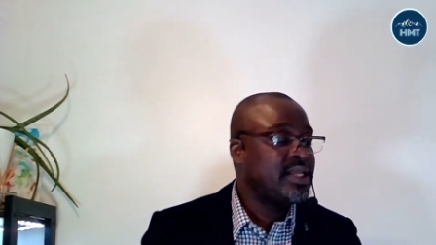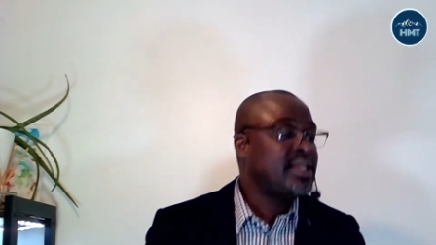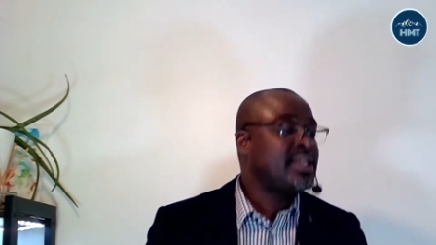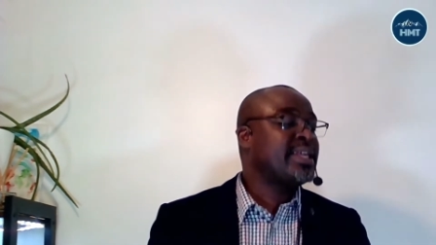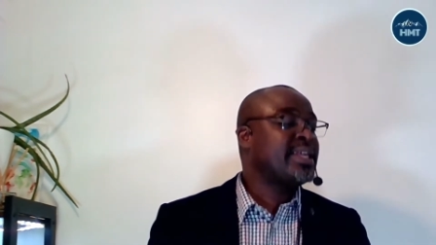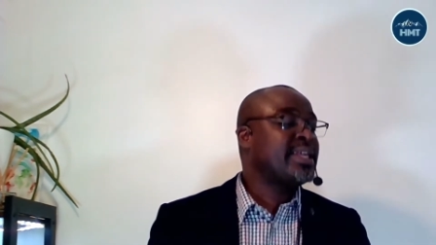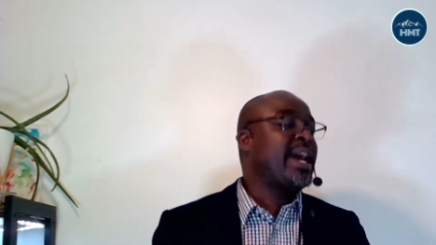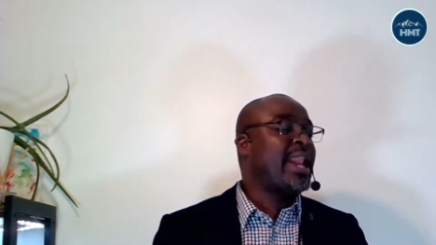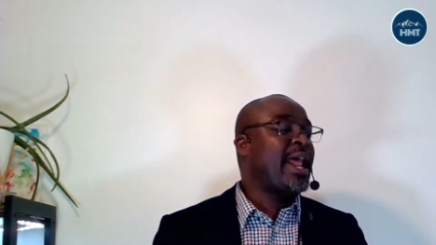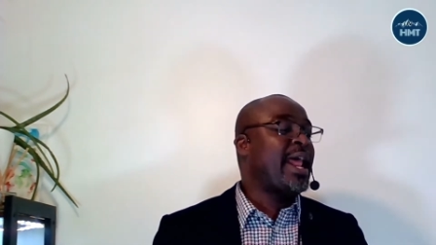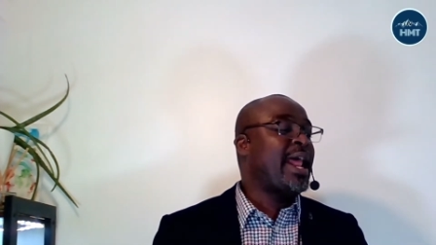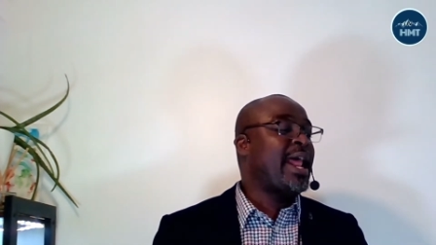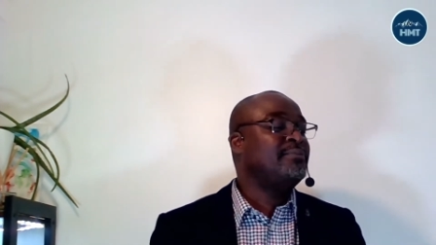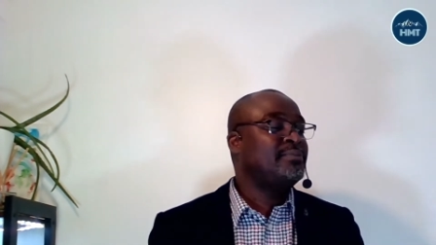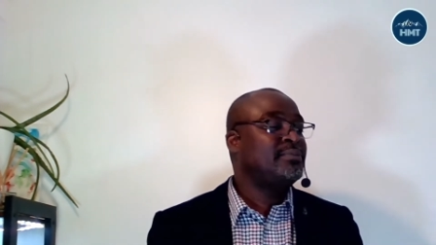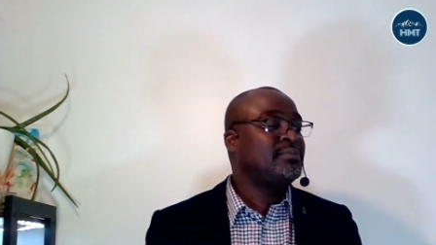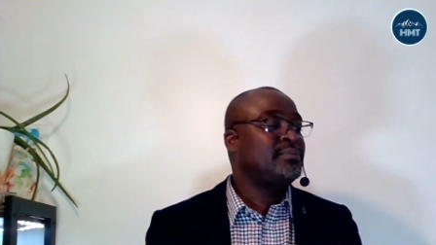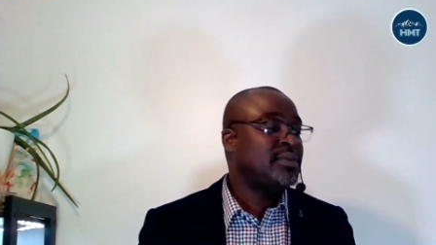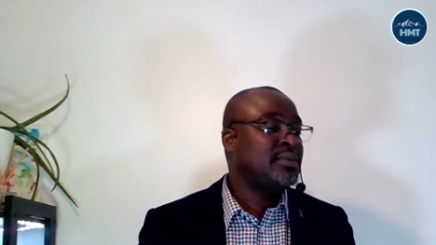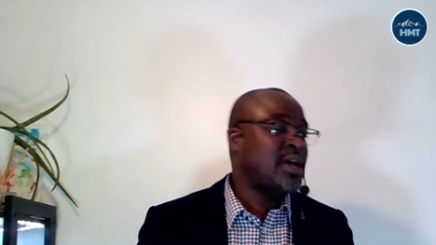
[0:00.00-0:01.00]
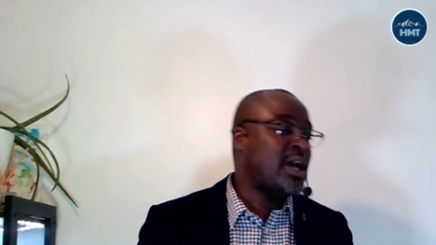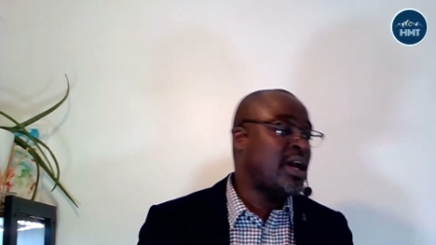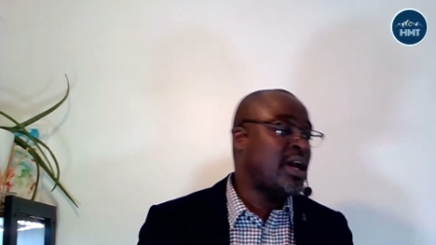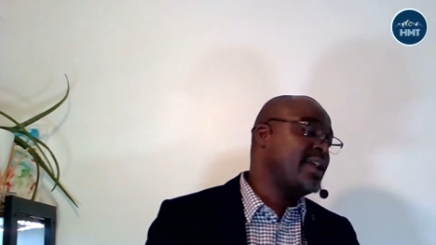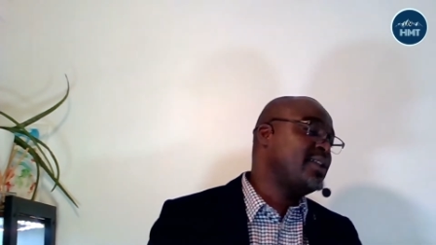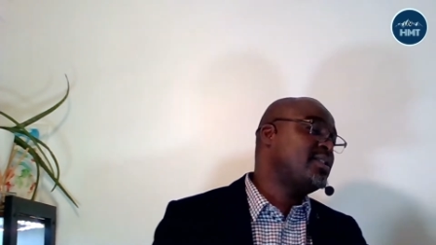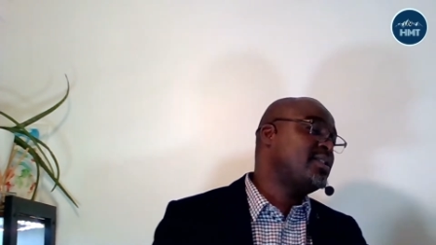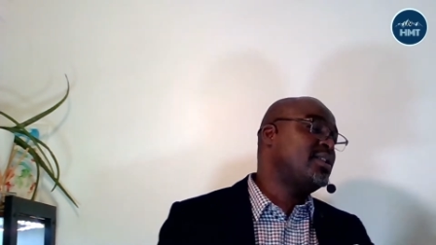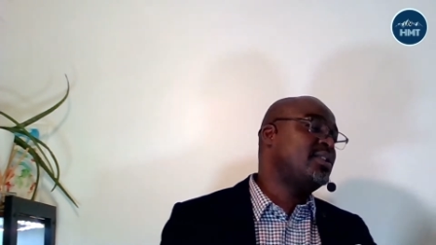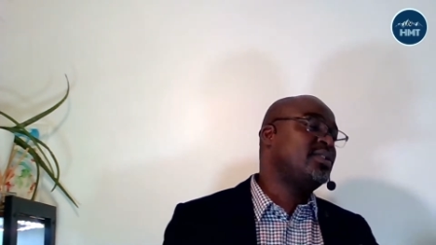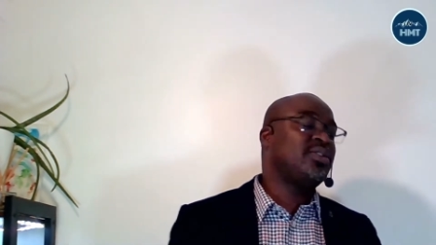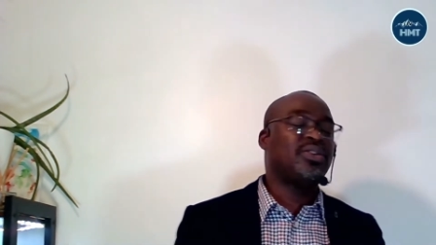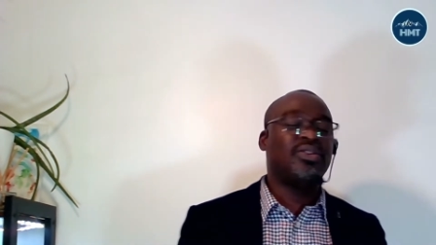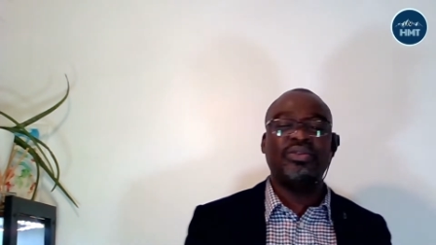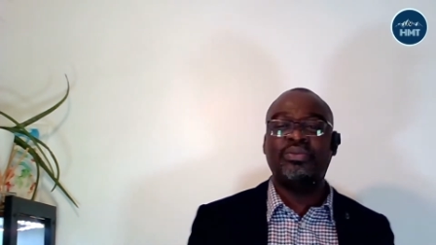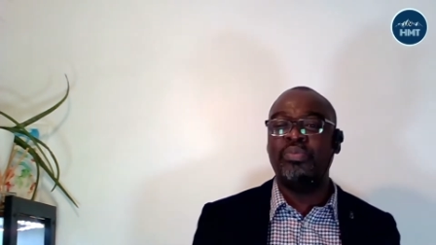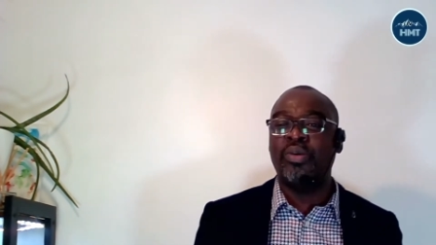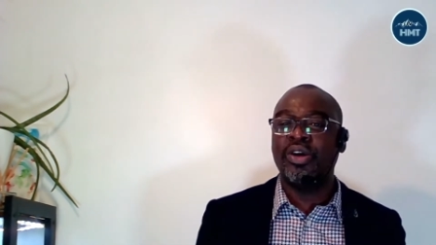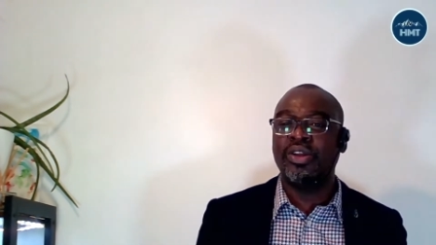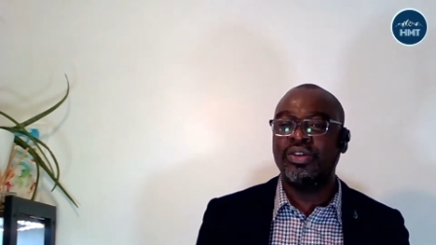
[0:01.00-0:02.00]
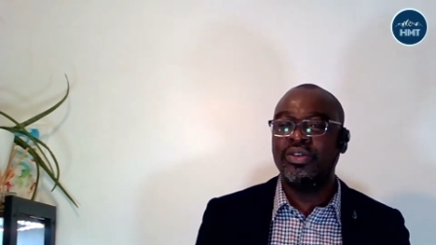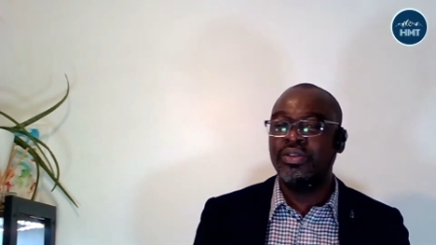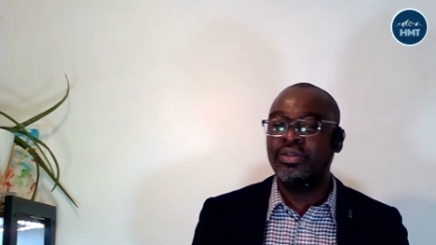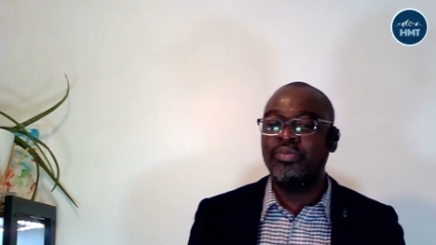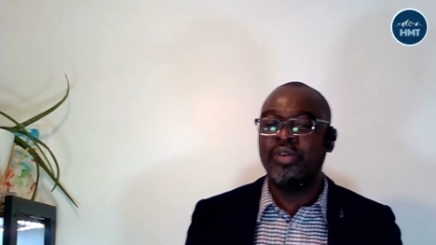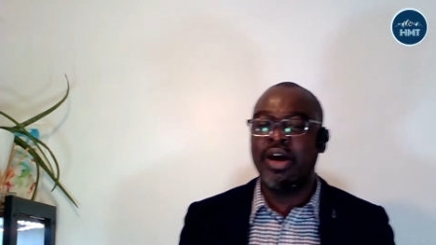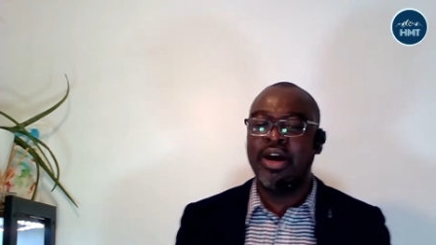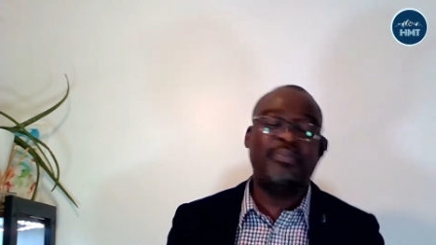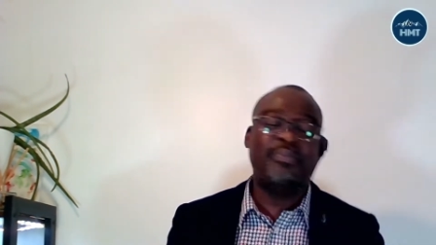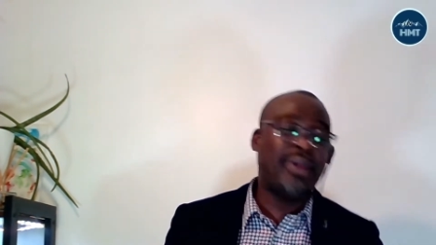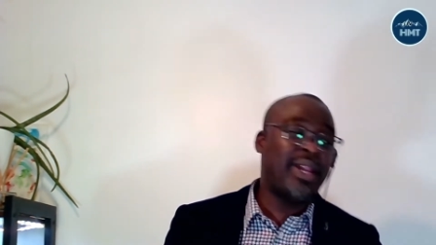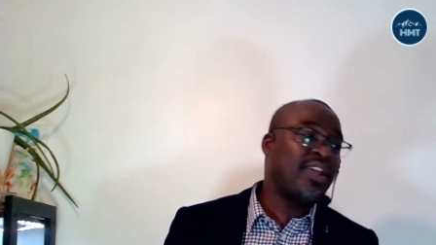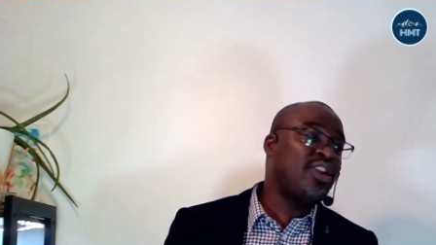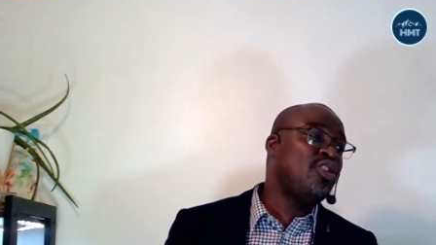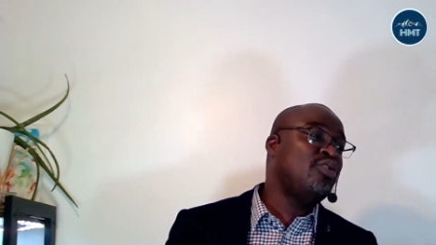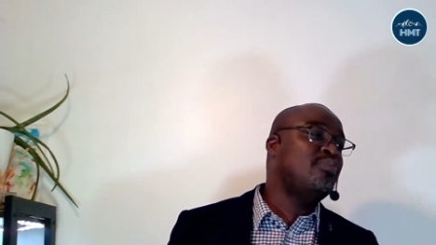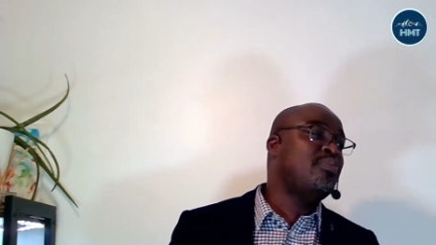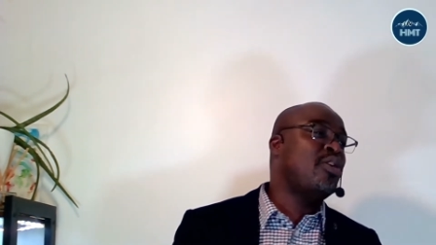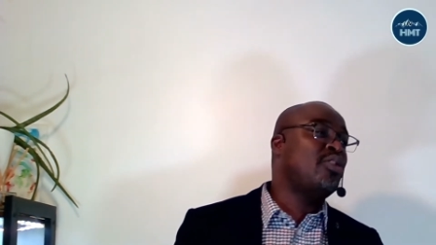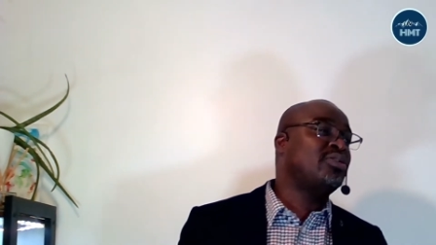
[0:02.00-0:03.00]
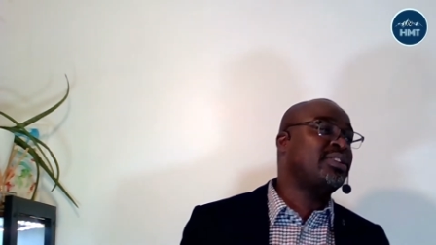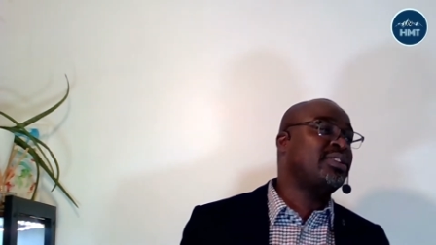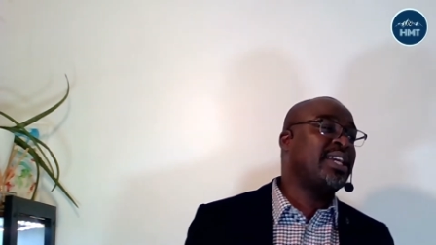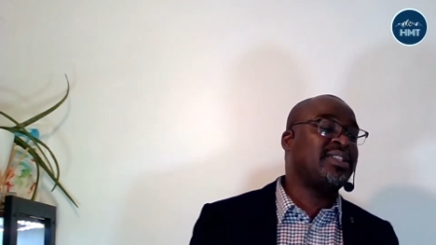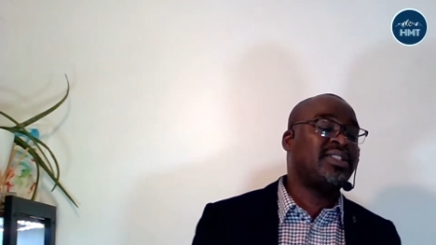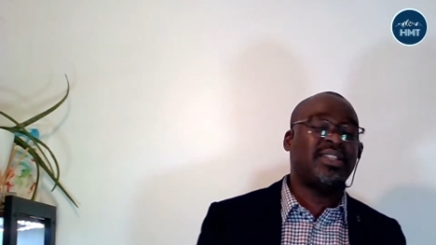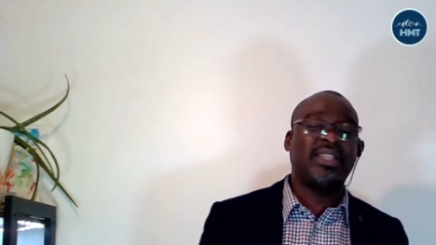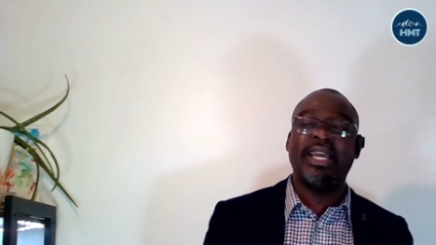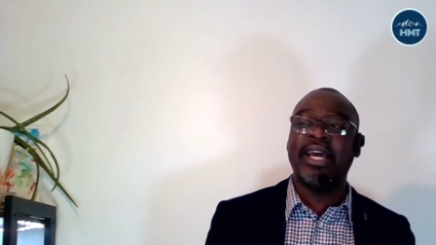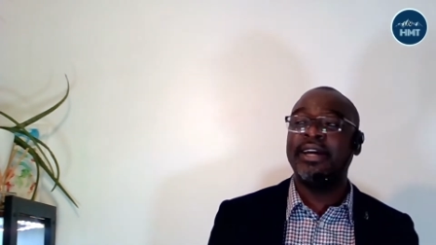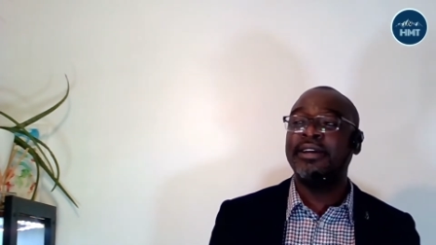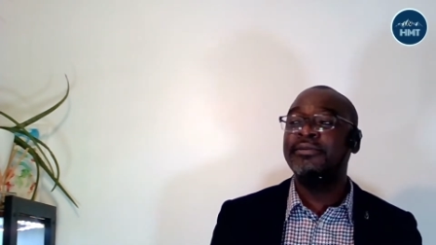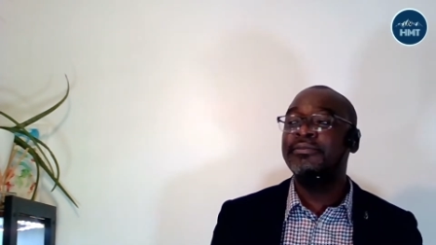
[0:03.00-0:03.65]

Get up. All right, go. Good boy. Good boy. I'll bring you bone next year.